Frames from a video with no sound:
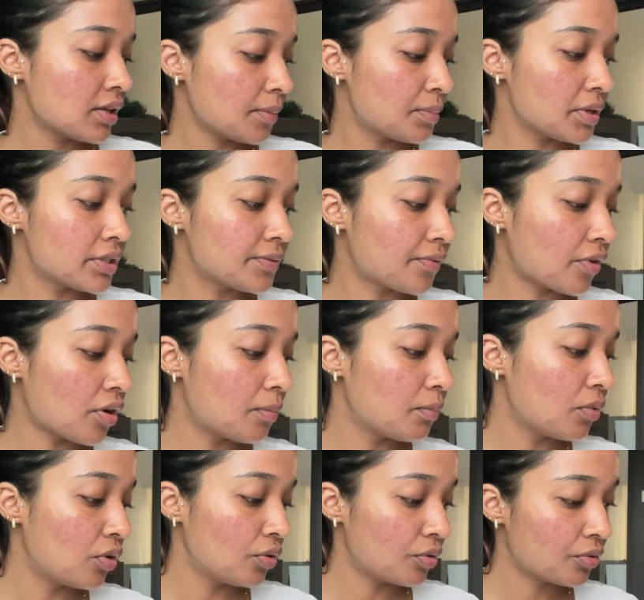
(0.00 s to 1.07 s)
up is from
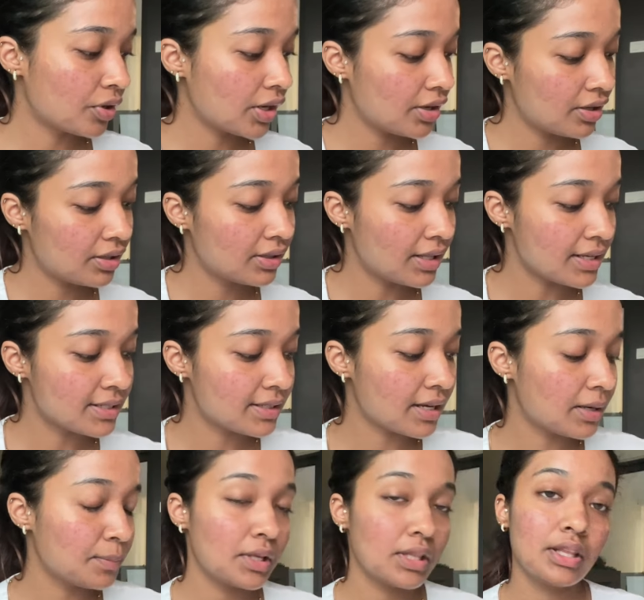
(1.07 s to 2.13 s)
L'Oreal. They
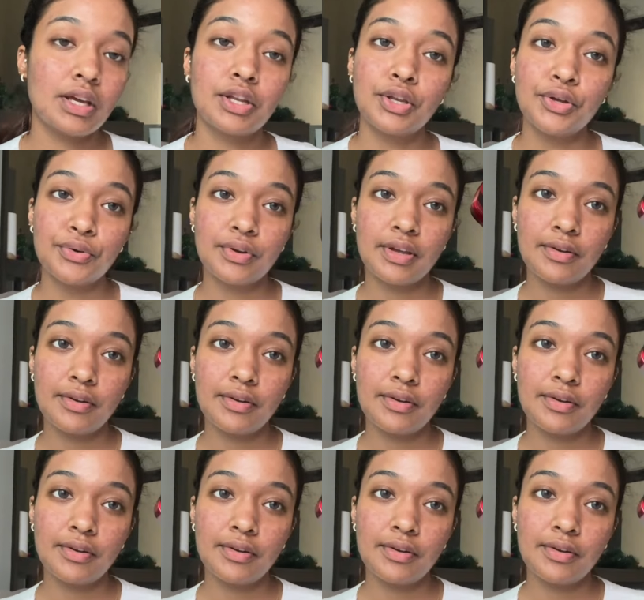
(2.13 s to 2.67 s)
sent me their new